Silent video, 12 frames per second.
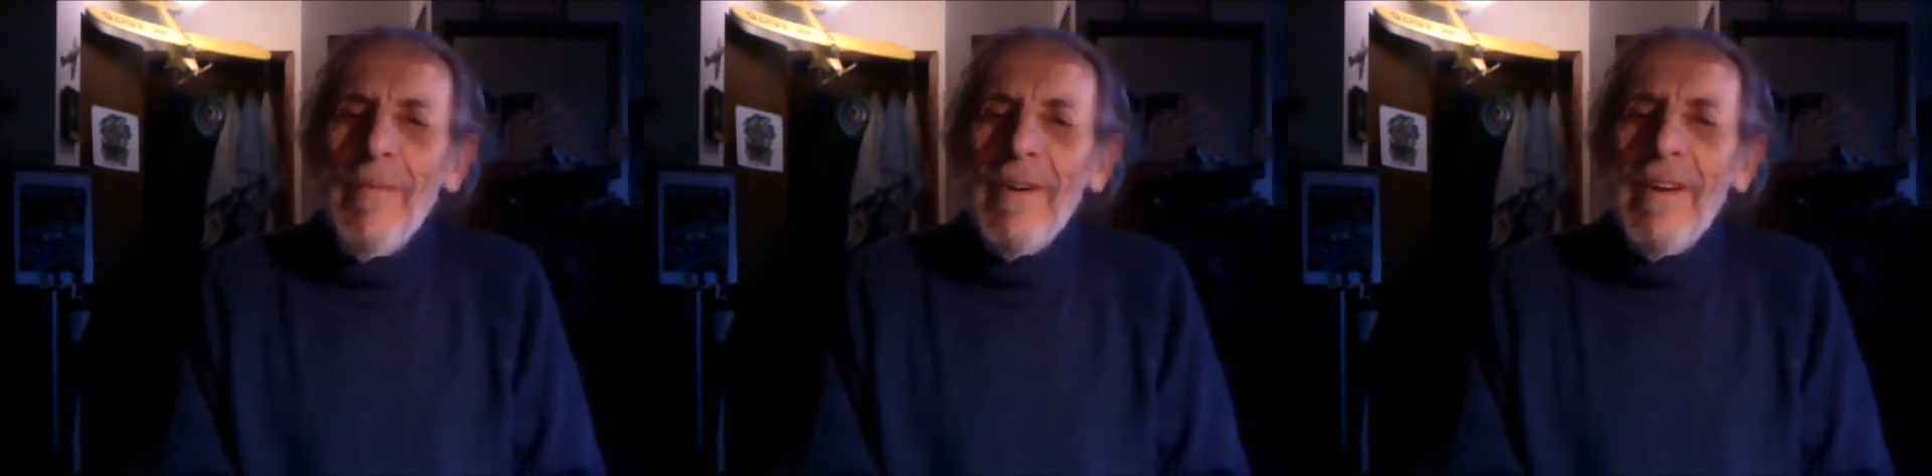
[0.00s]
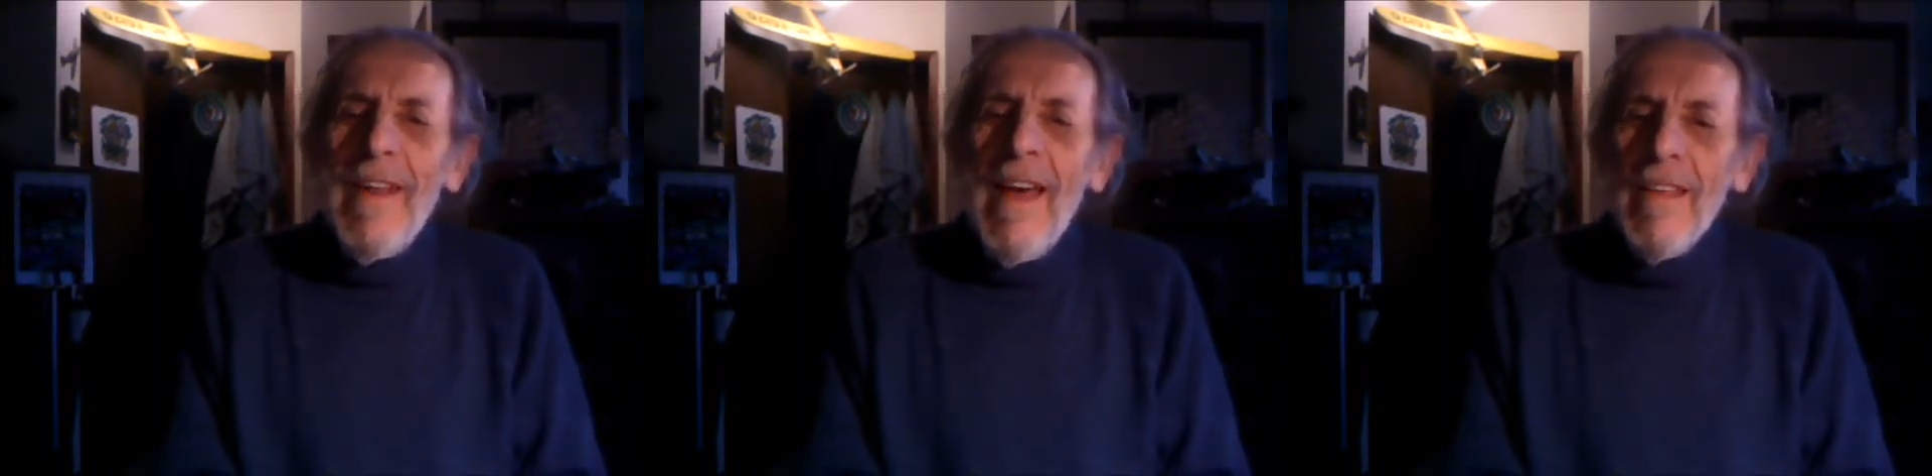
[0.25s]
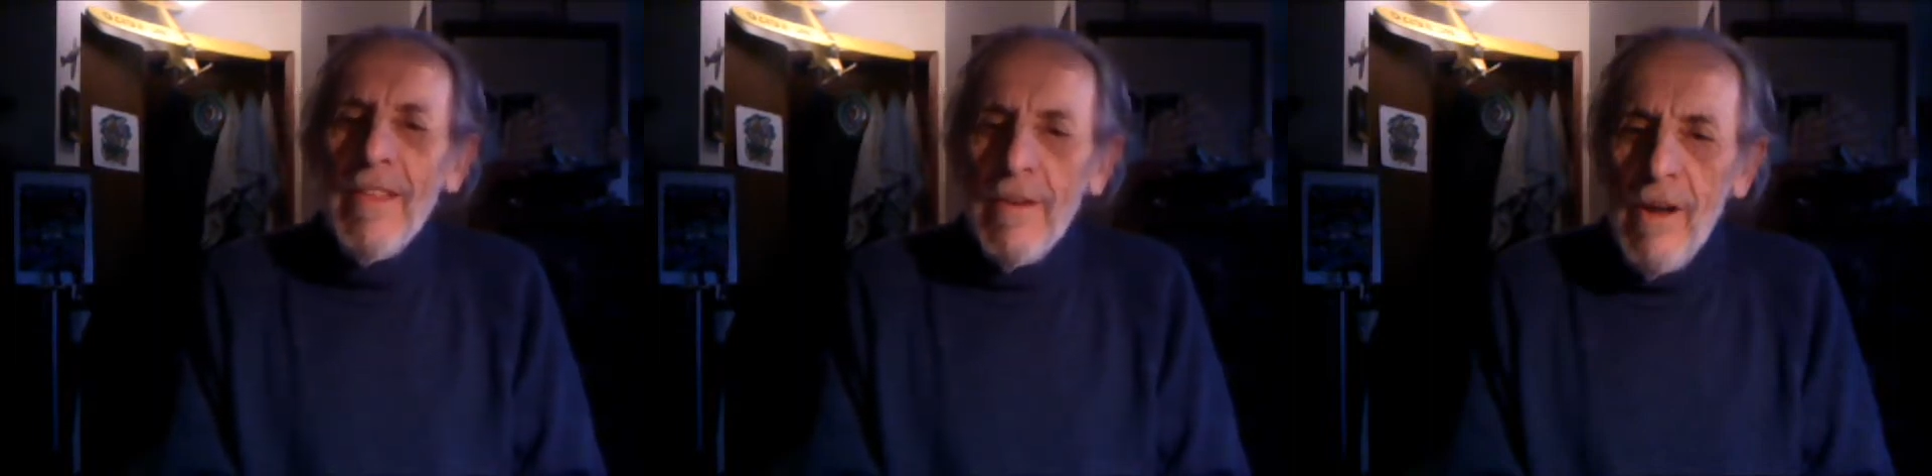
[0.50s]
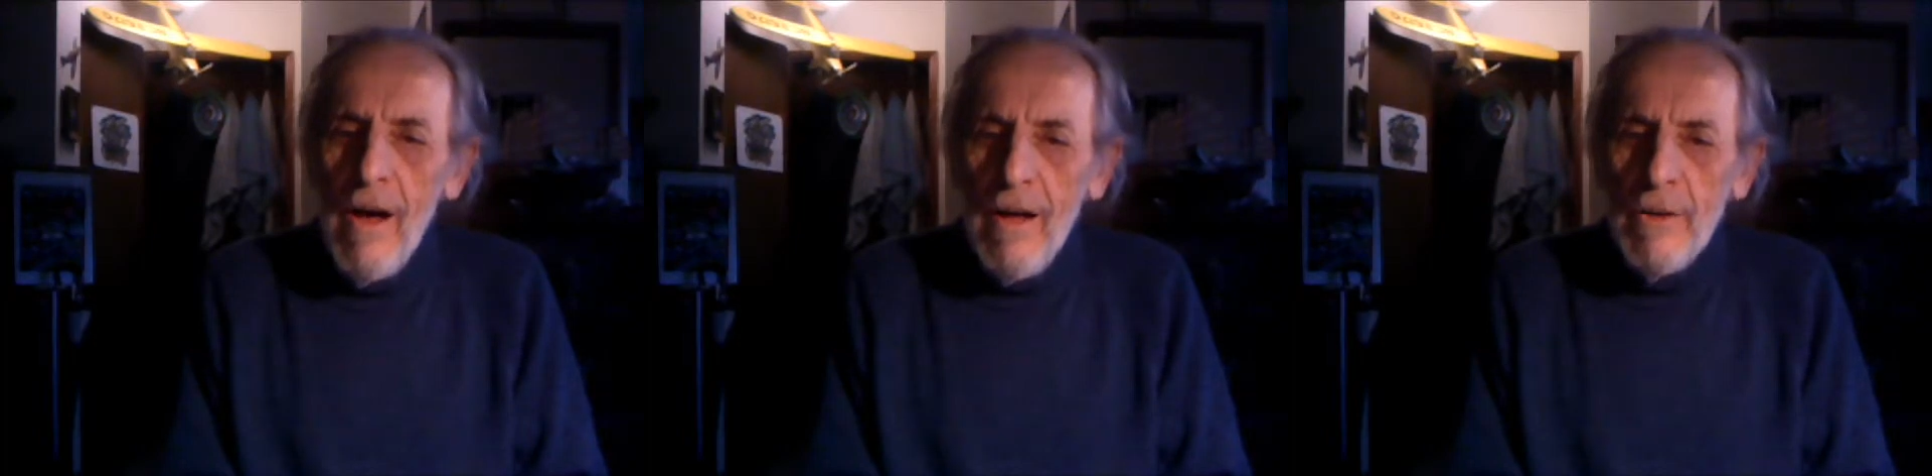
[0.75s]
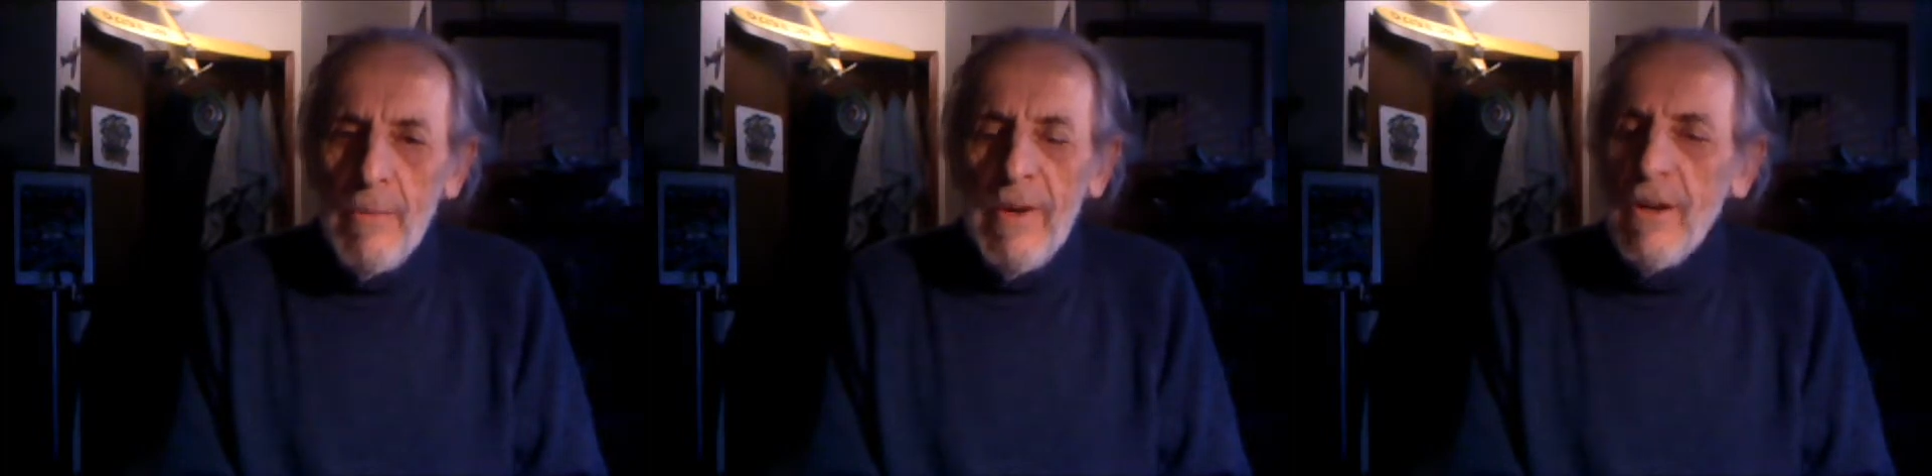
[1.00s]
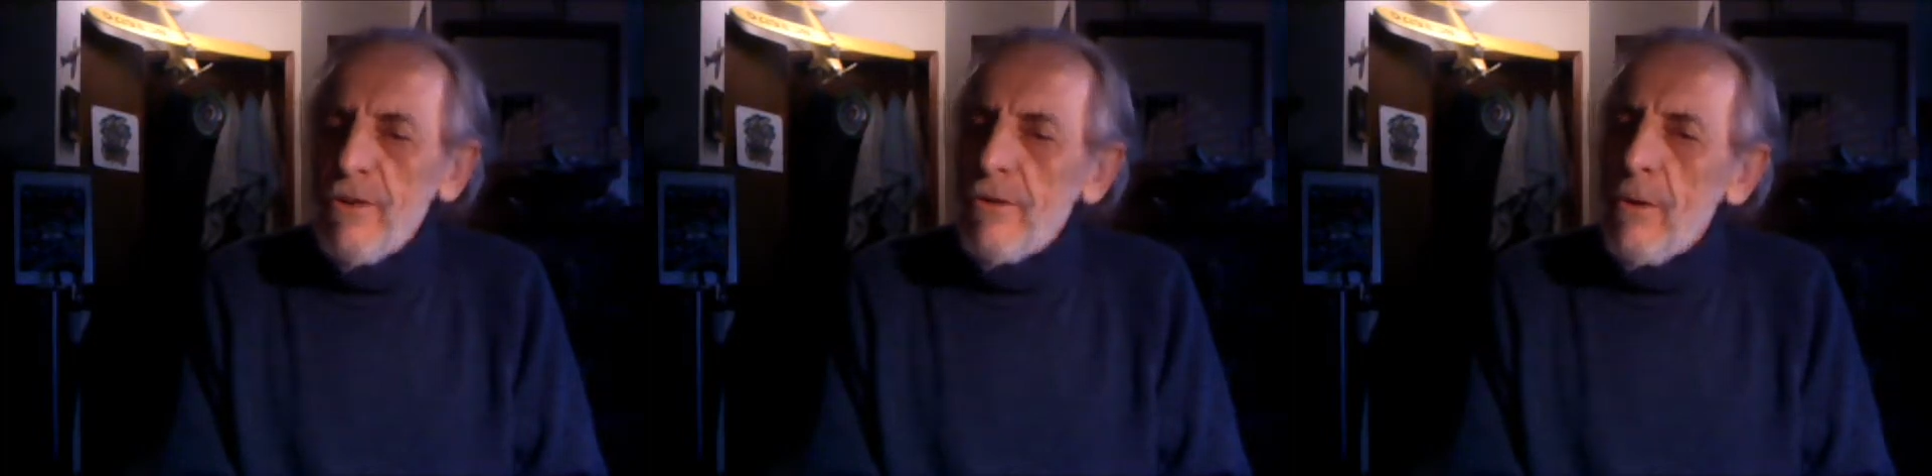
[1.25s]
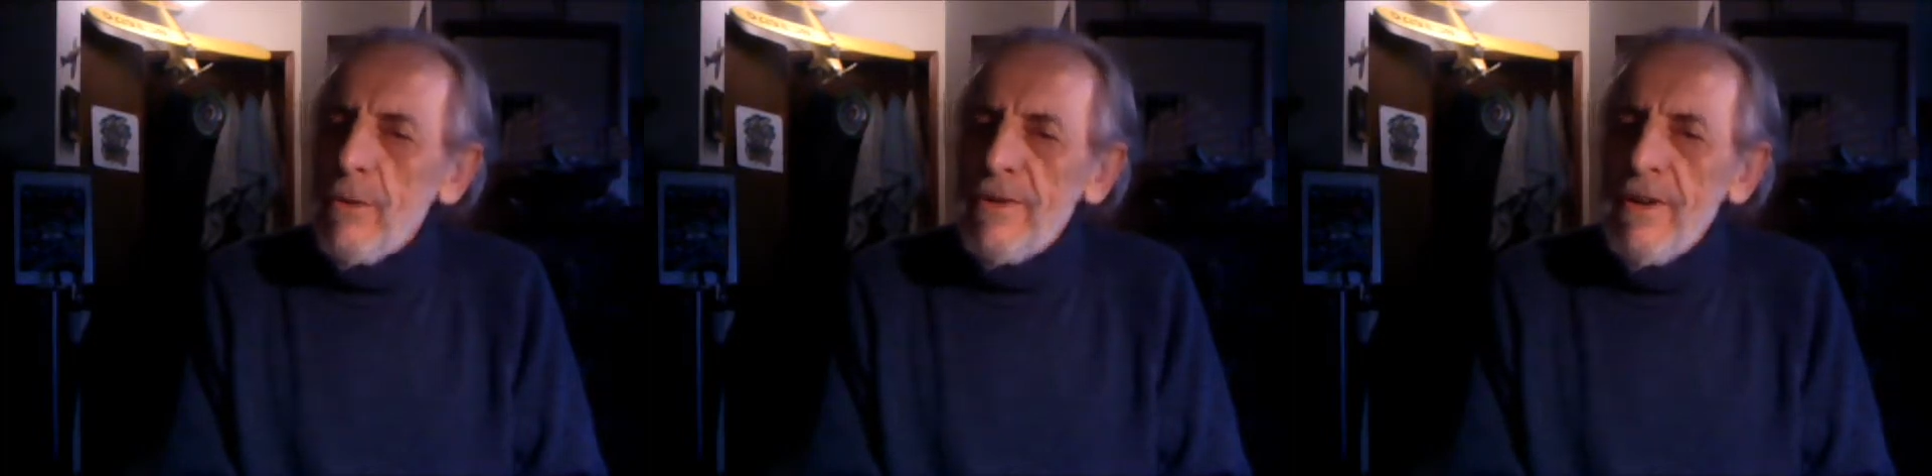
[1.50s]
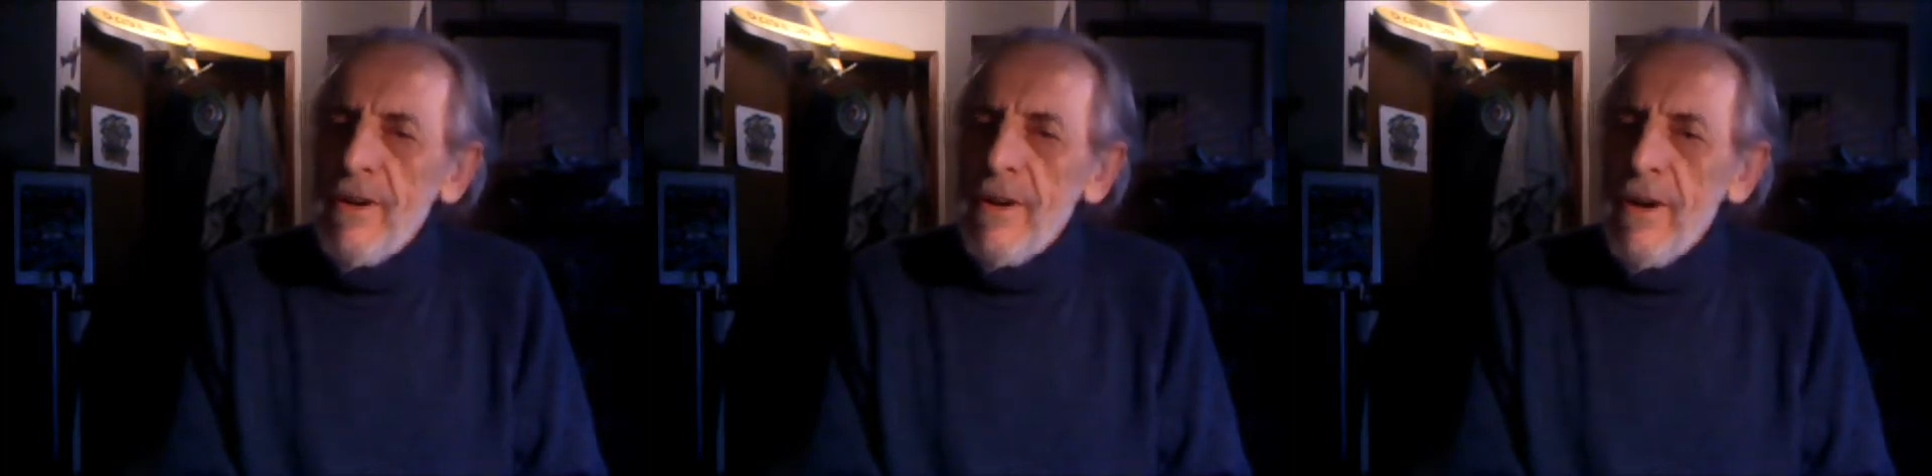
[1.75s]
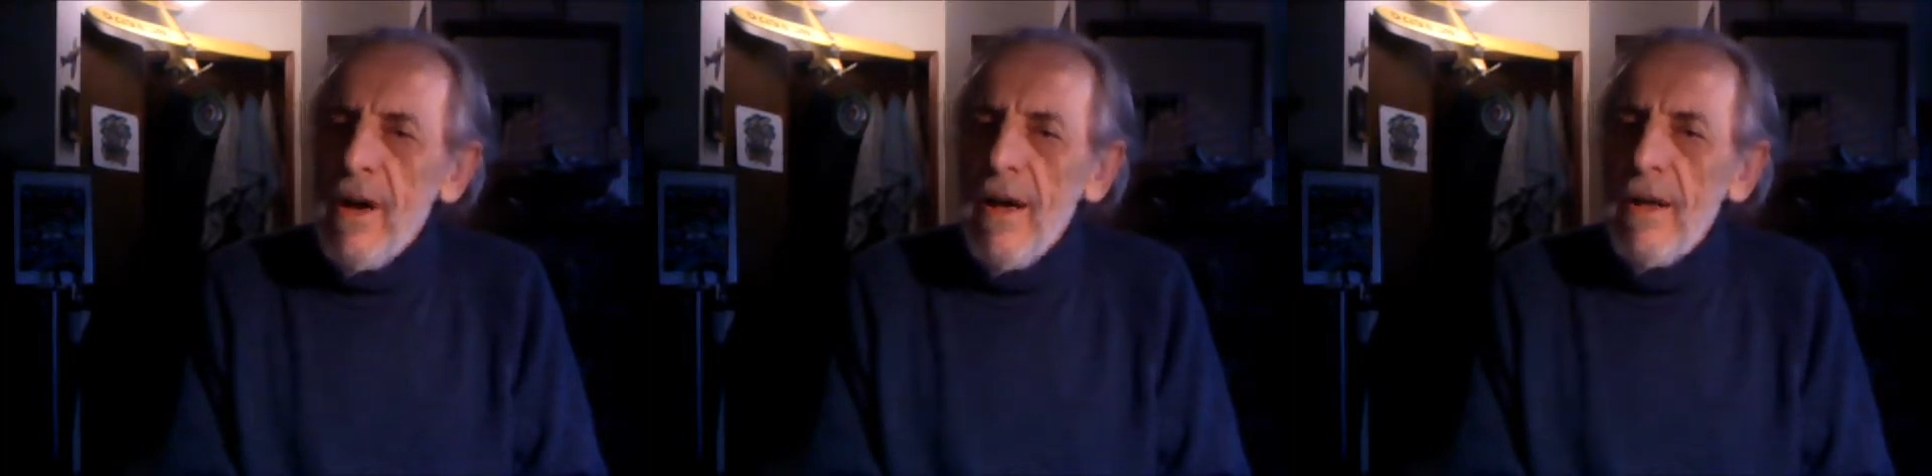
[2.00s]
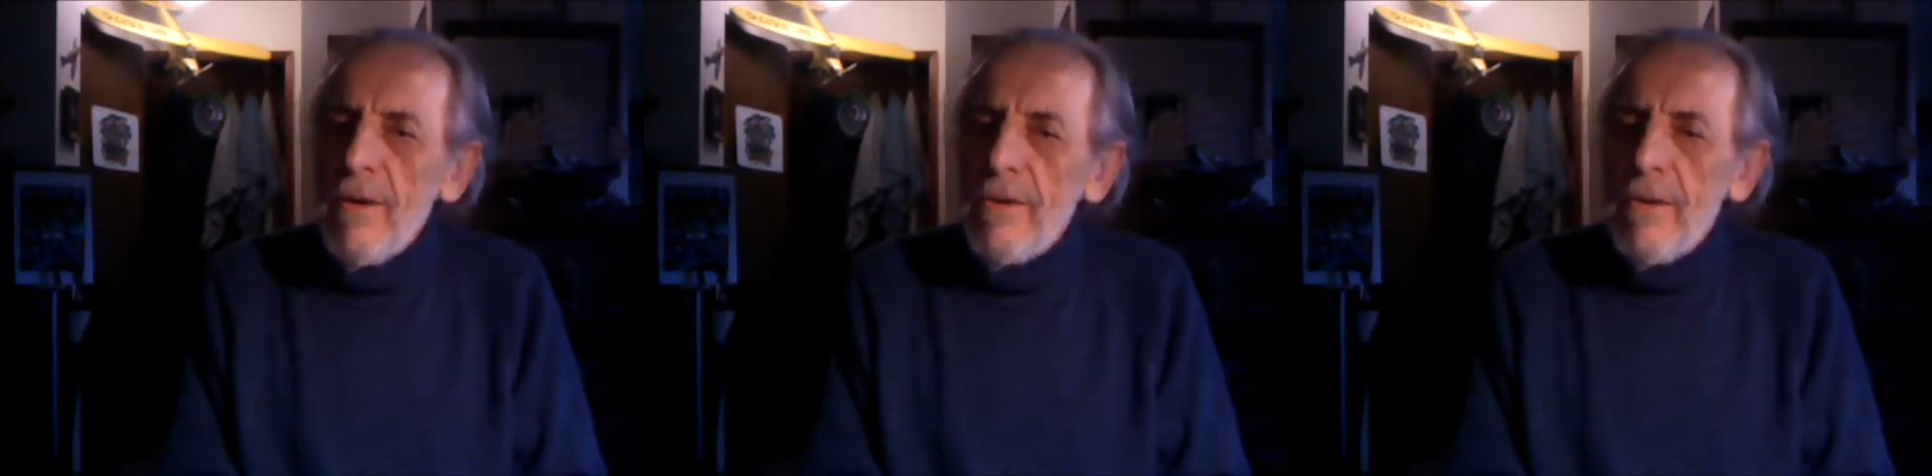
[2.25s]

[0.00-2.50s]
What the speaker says: connect the dots, because you're always in denial.